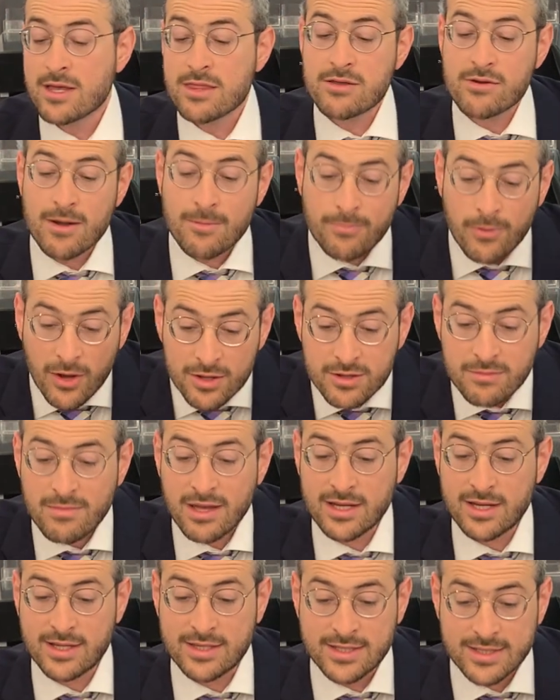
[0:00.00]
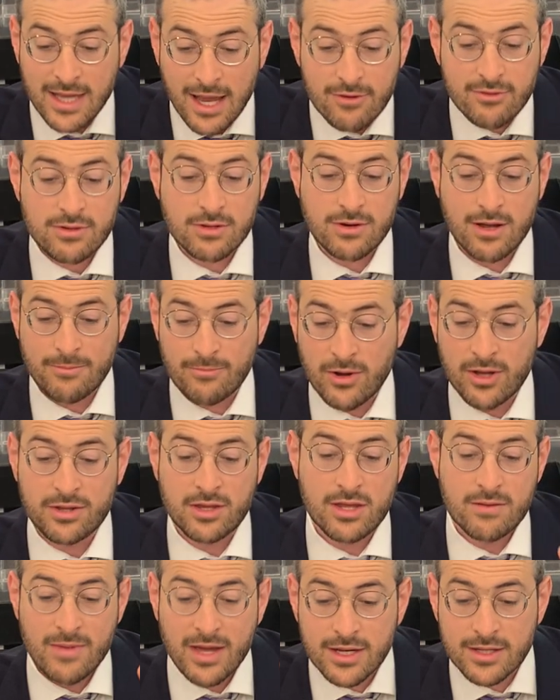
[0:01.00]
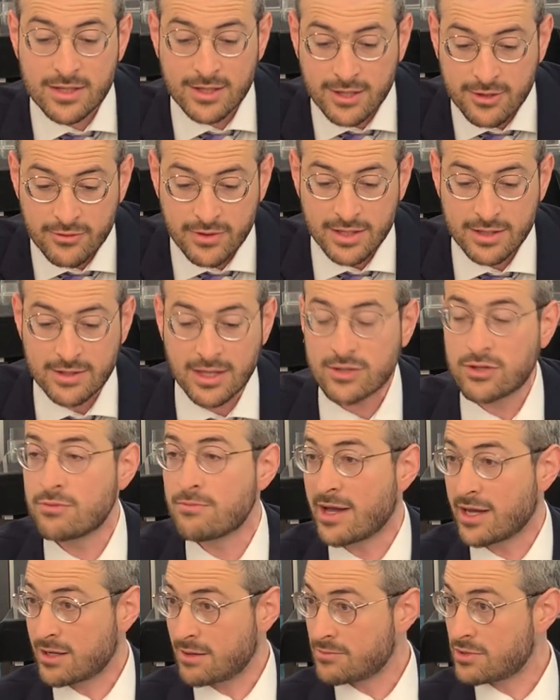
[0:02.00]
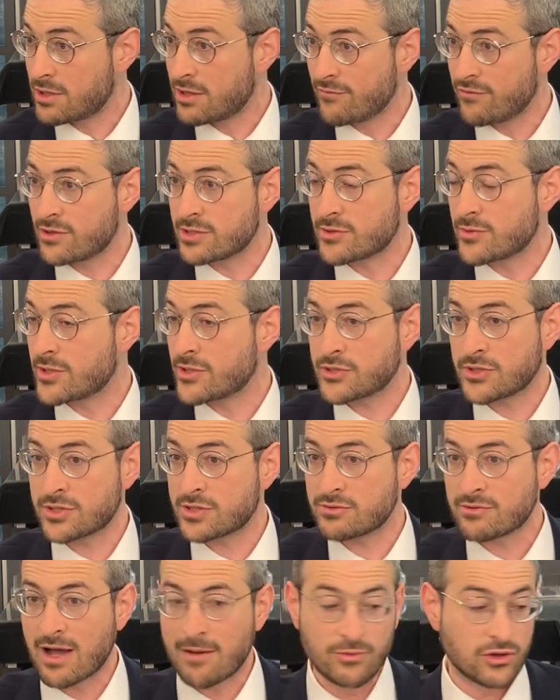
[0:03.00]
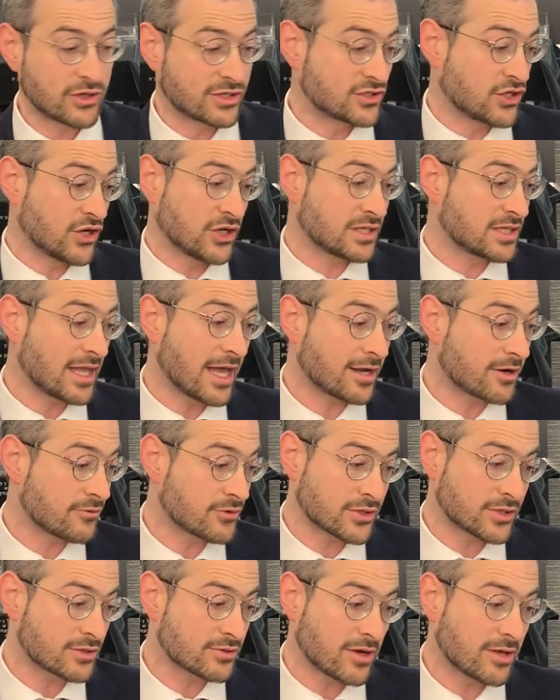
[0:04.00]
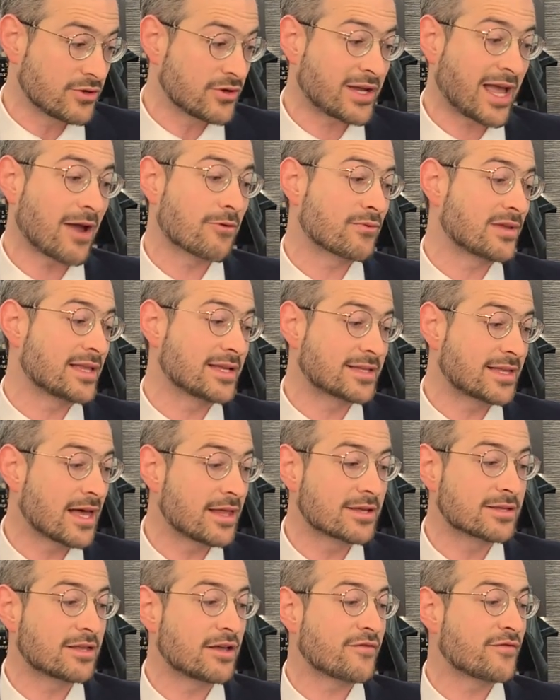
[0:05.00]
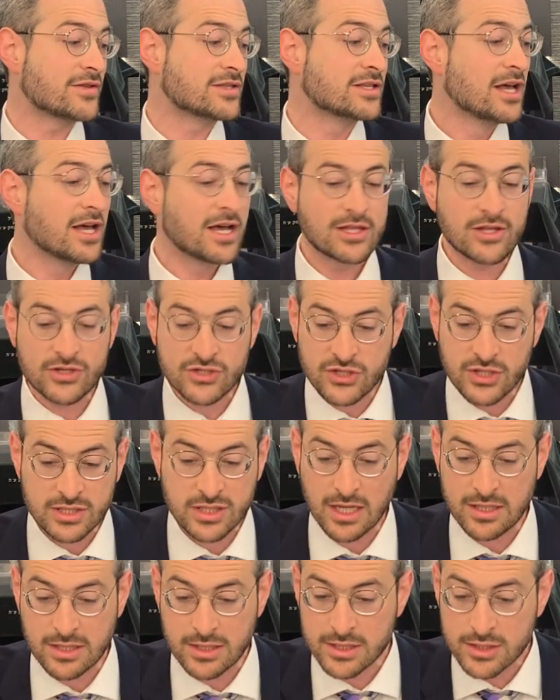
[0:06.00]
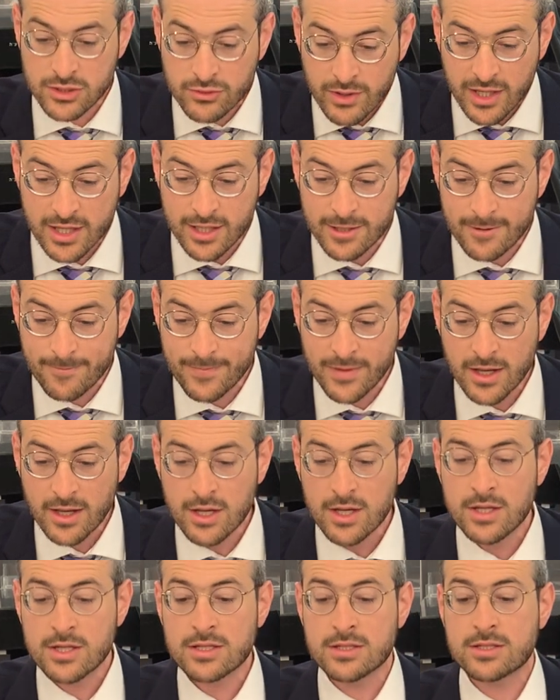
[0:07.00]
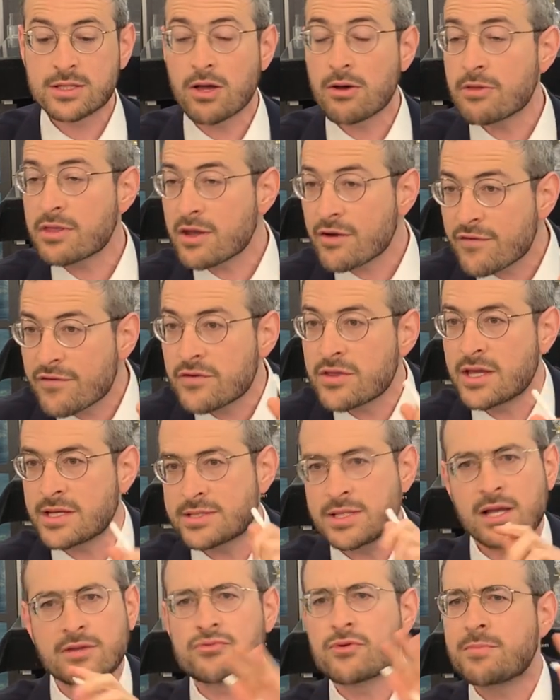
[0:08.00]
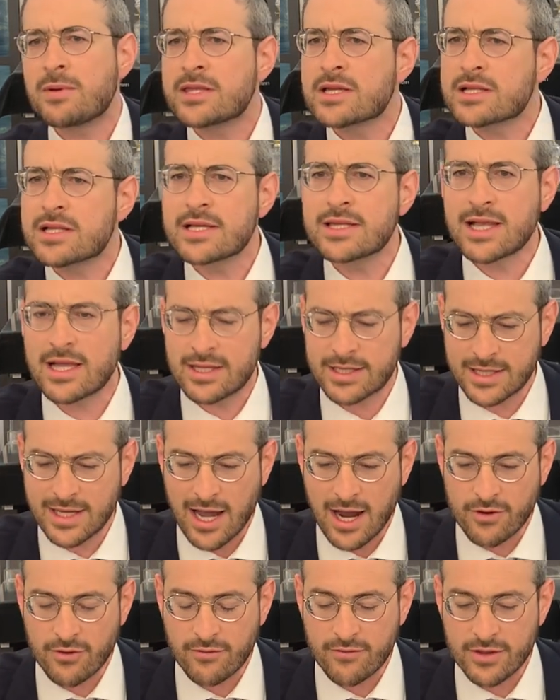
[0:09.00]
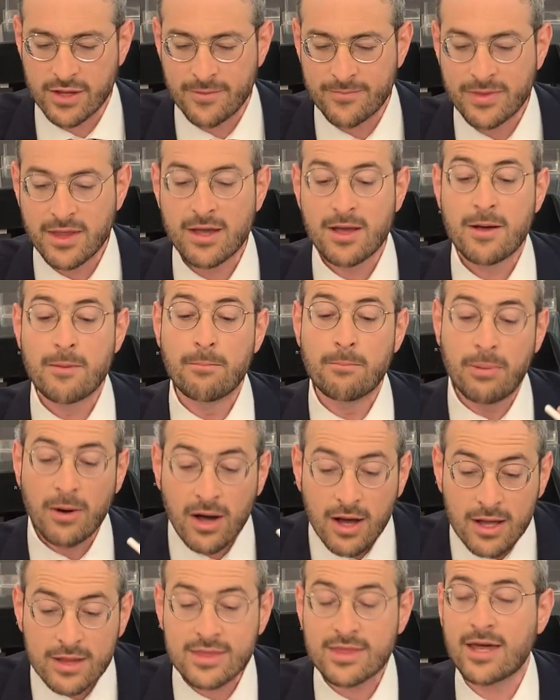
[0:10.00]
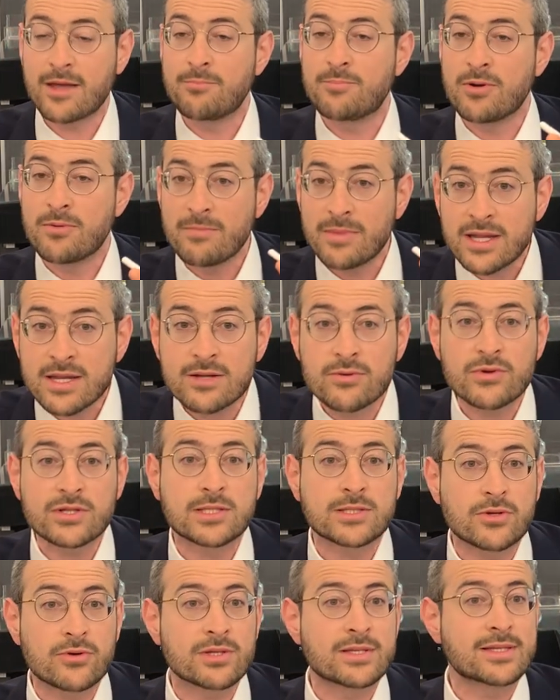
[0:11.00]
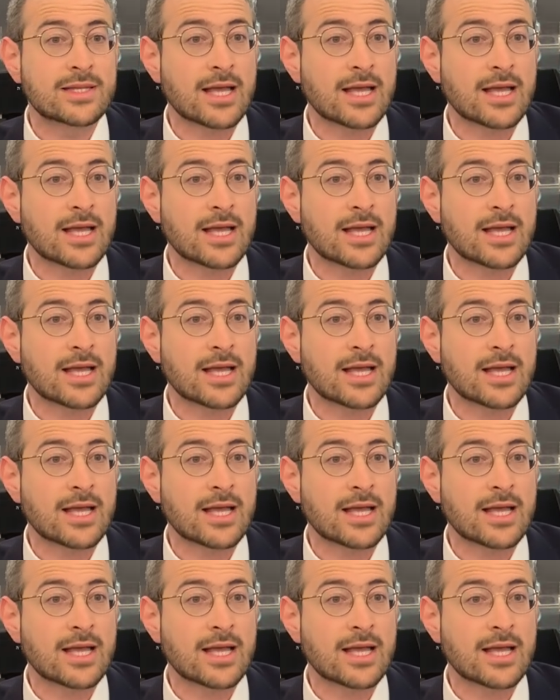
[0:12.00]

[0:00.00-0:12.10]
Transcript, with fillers: The Rabbanim made a Xerid Rabbanim. They made a decree that you might come to confuse with a Shasharam. Looks just like a Shasharam. You can't really tell it Looks just like the street. So therefore, they said rabbinically not to carry over it. But they permitted with certain